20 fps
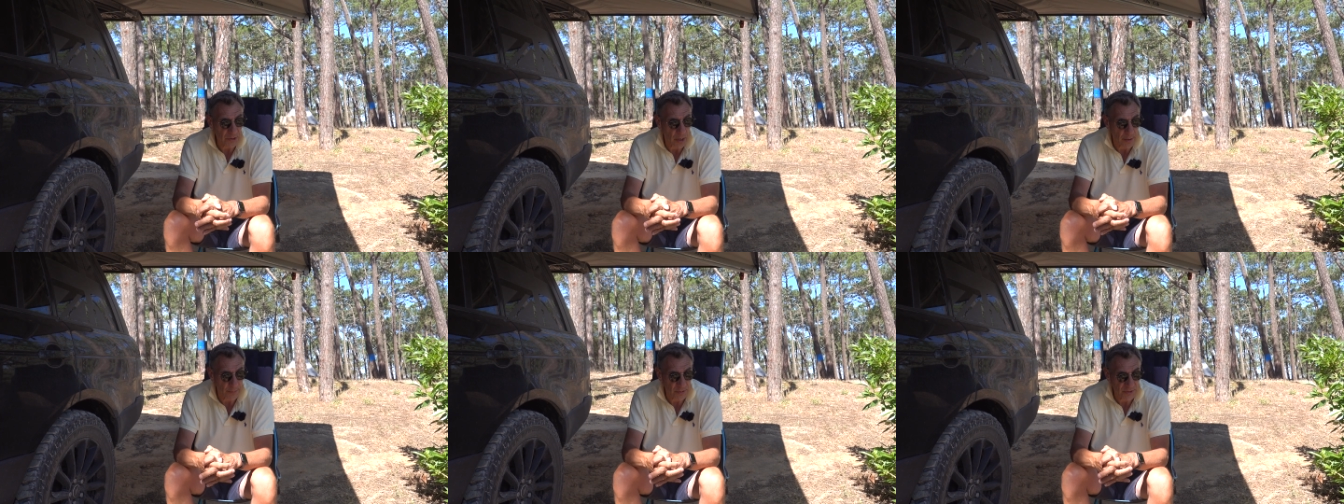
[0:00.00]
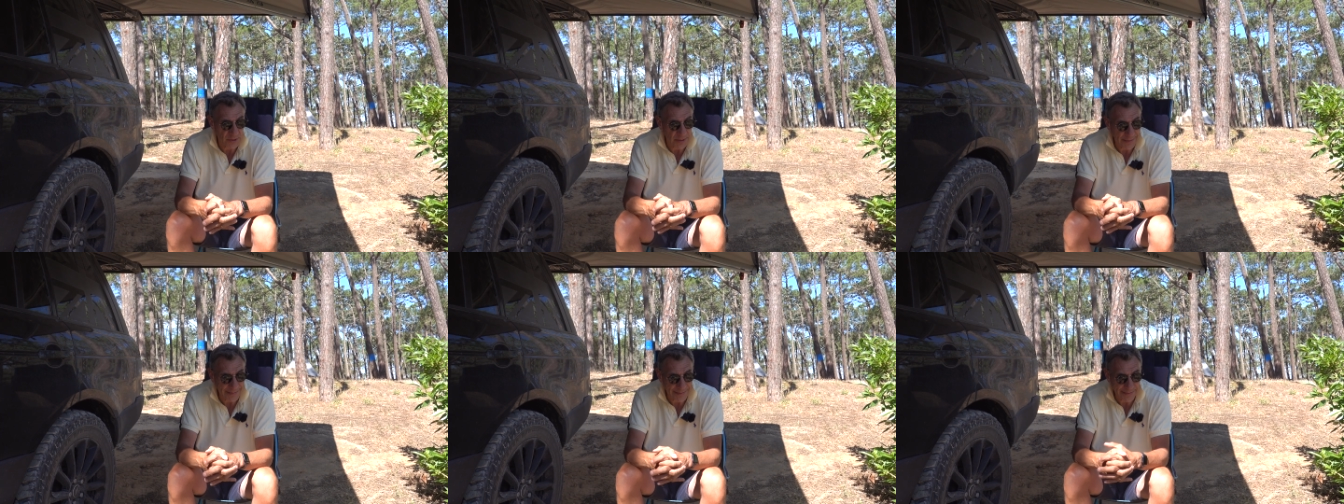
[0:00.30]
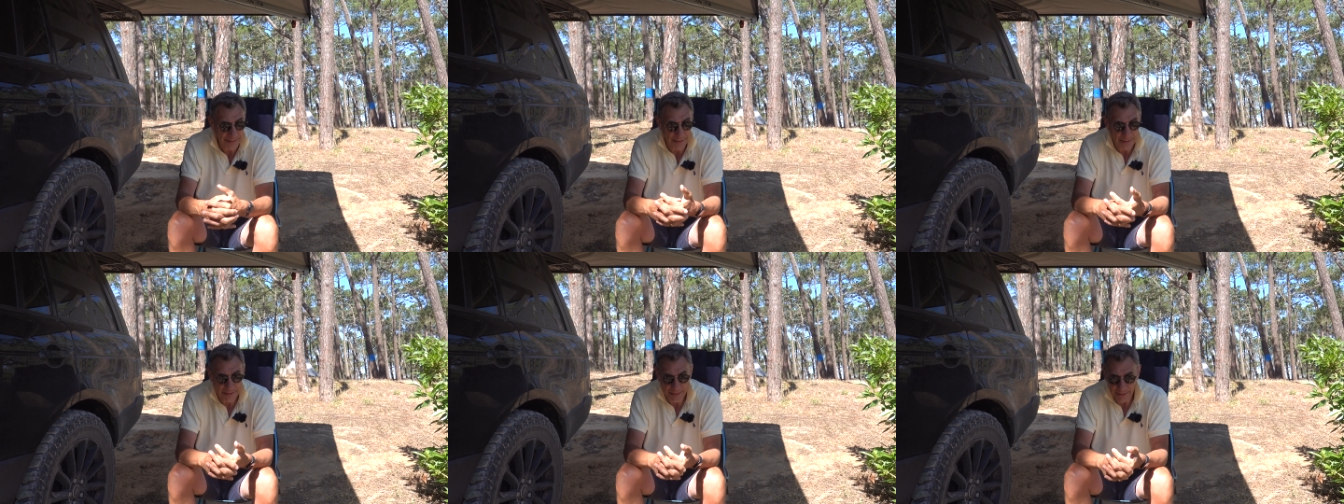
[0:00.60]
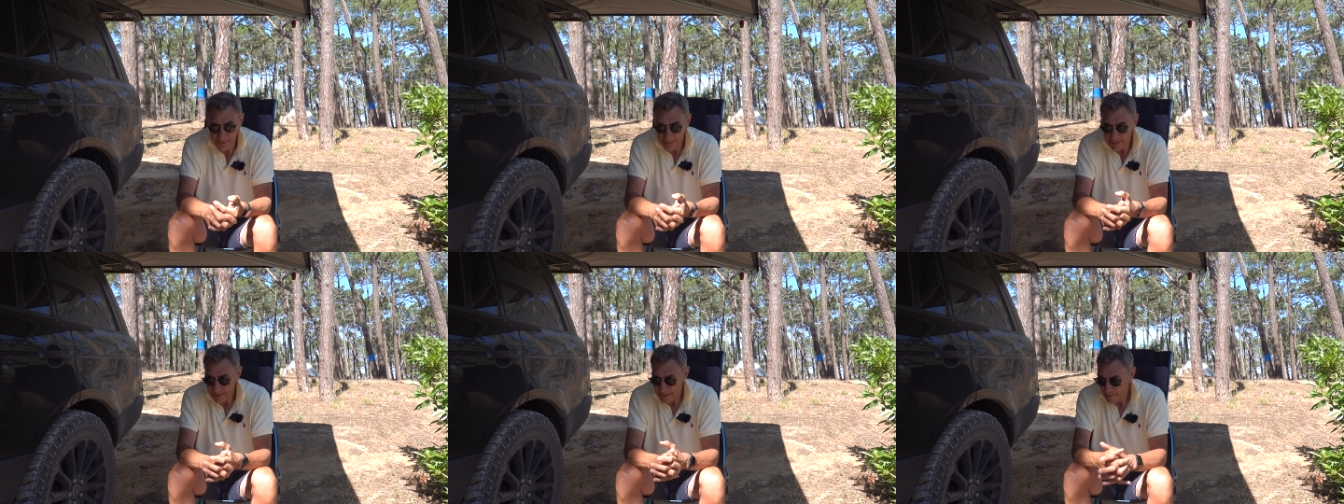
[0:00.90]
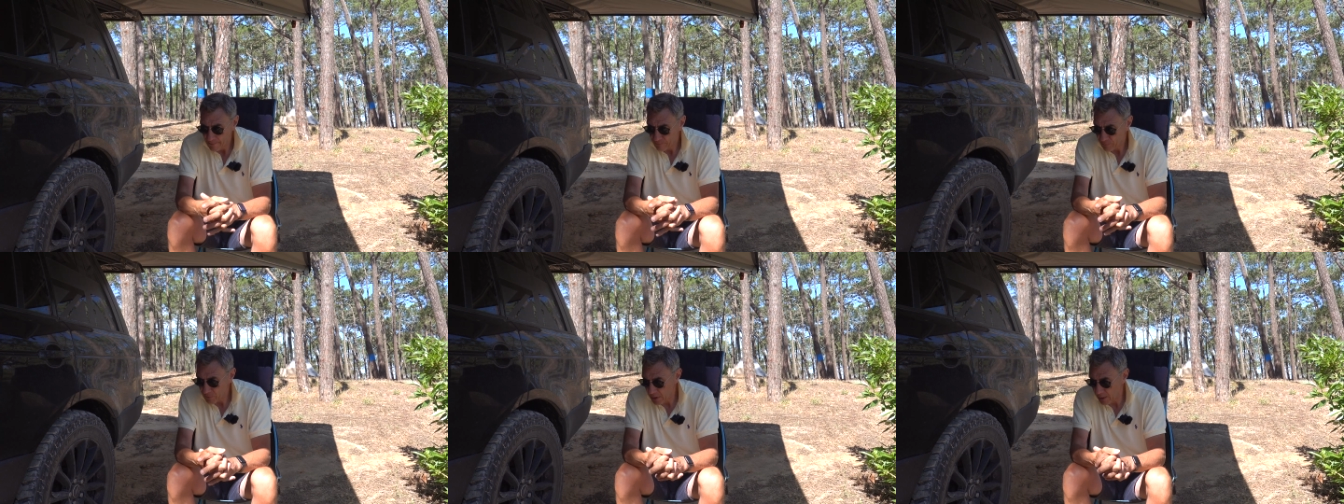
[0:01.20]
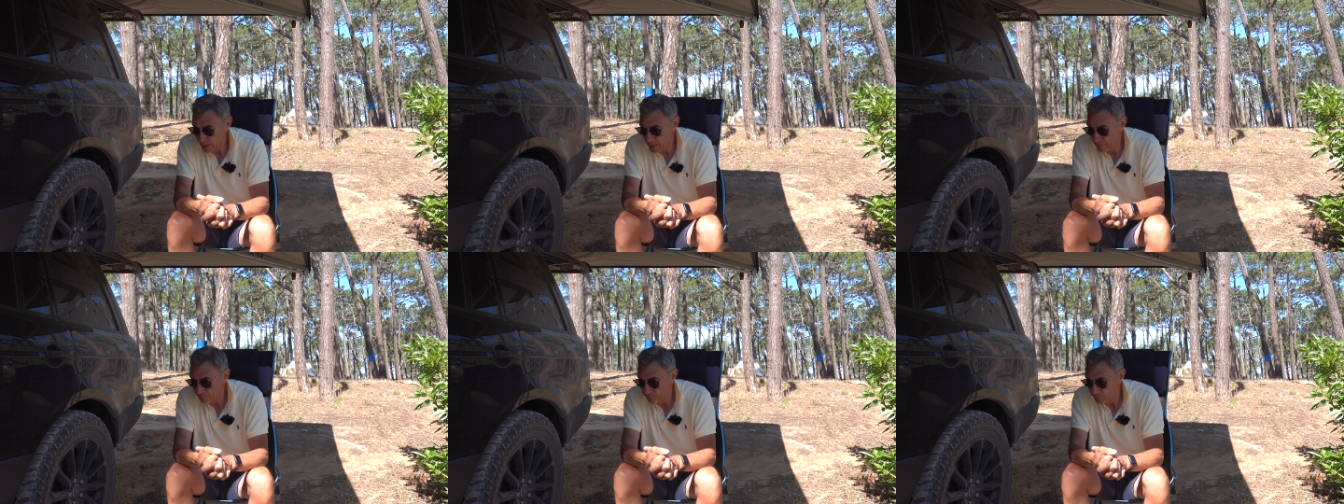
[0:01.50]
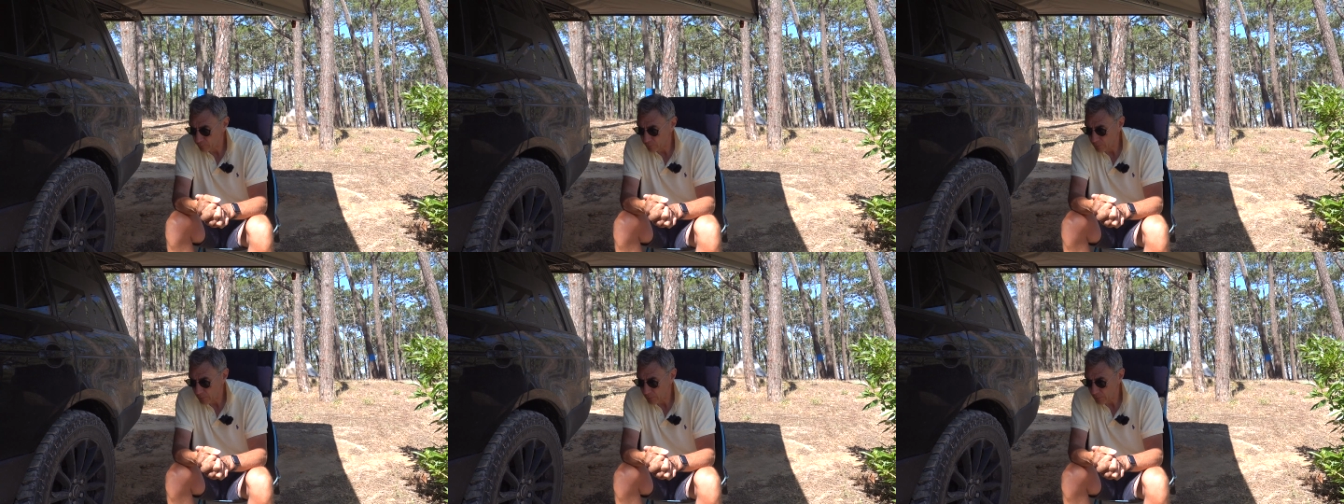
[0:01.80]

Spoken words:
I was in Italy, I